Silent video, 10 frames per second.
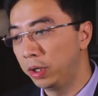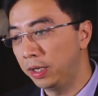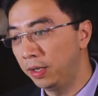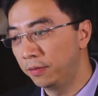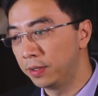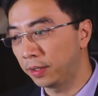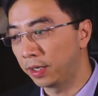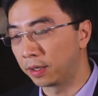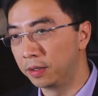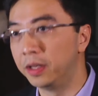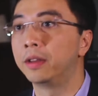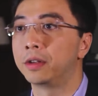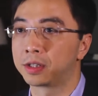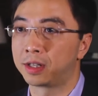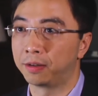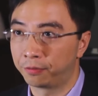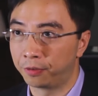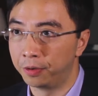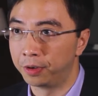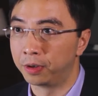we even take it another step
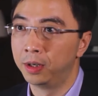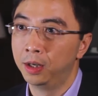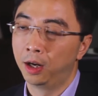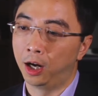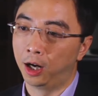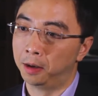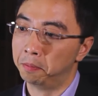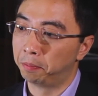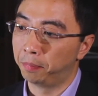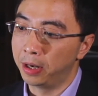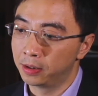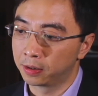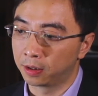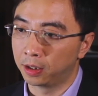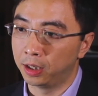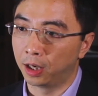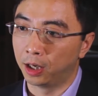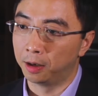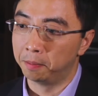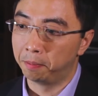further. Basically,
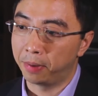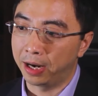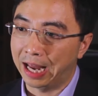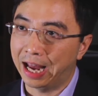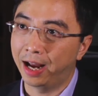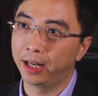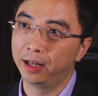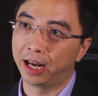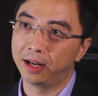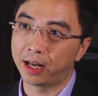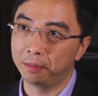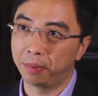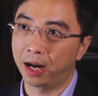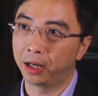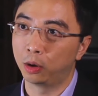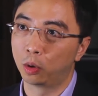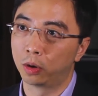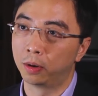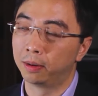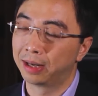by adding antibody
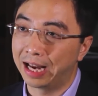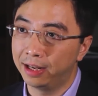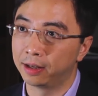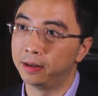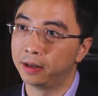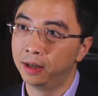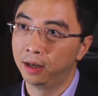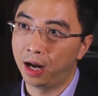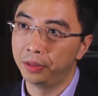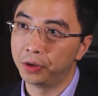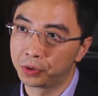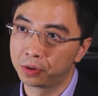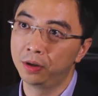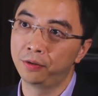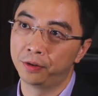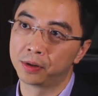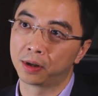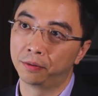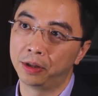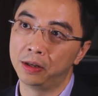or ligand on the surface
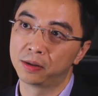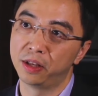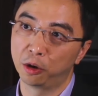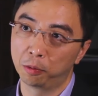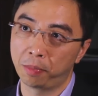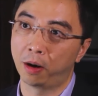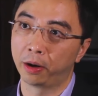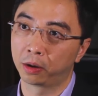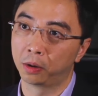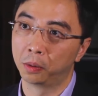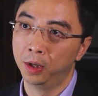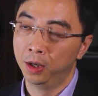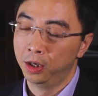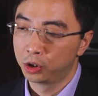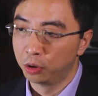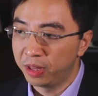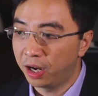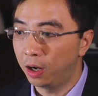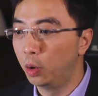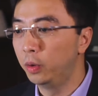of these nanoparticles, so
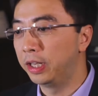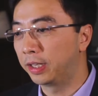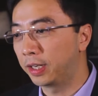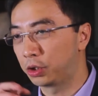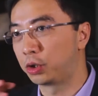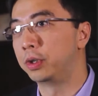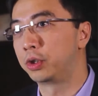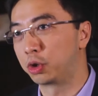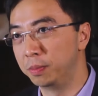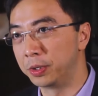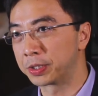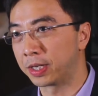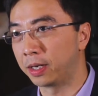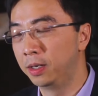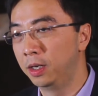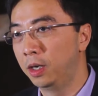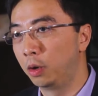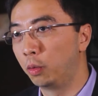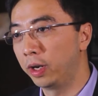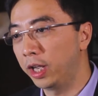not only get to the tumor site,
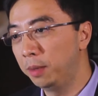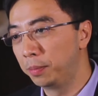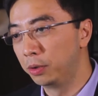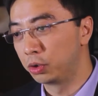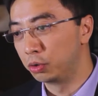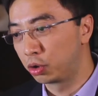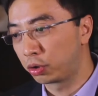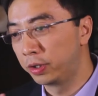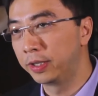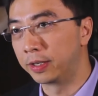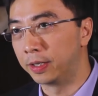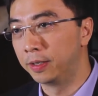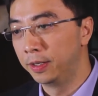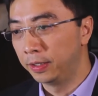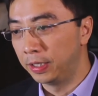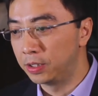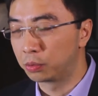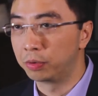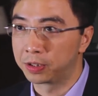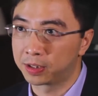we're able to trigger
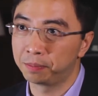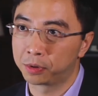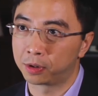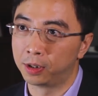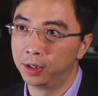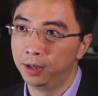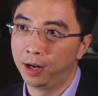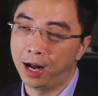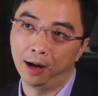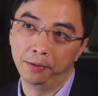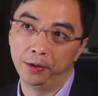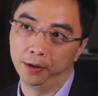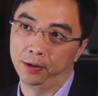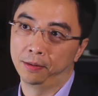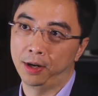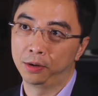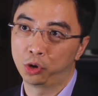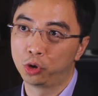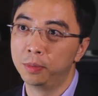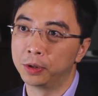these receptors on the
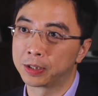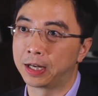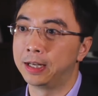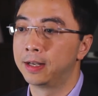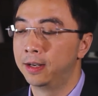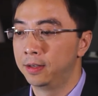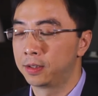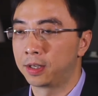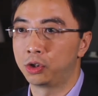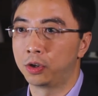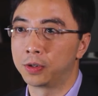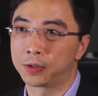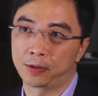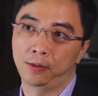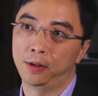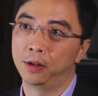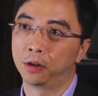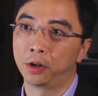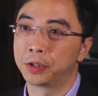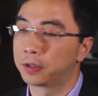tumor site, such as
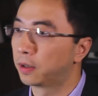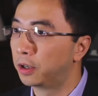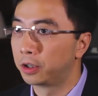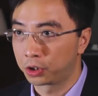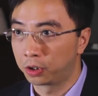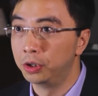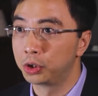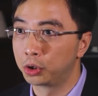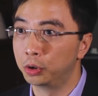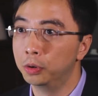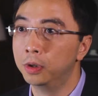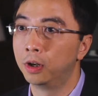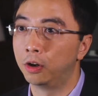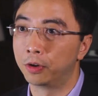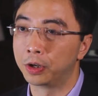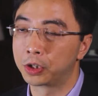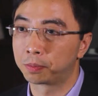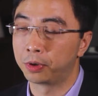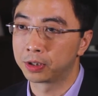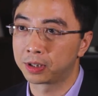HER2
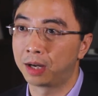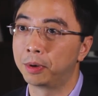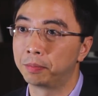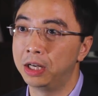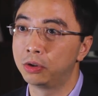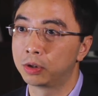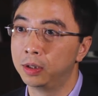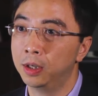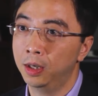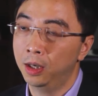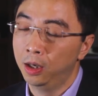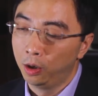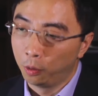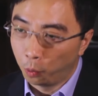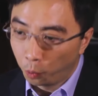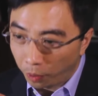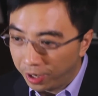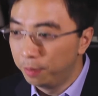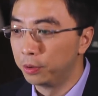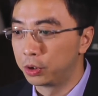overexpressed type of patient,
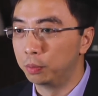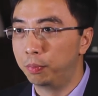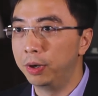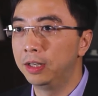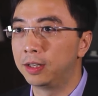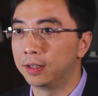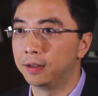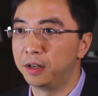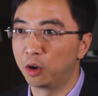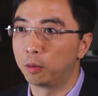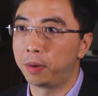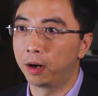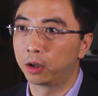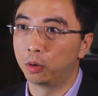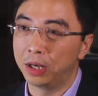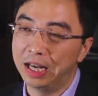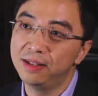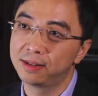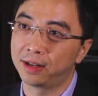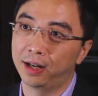able to bring the nanoparticle
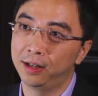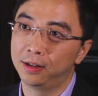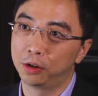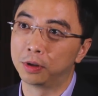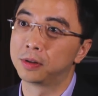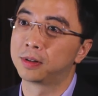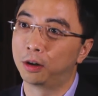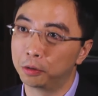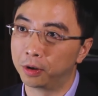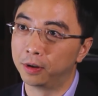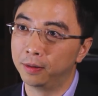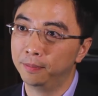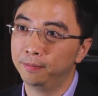inside to the cellular.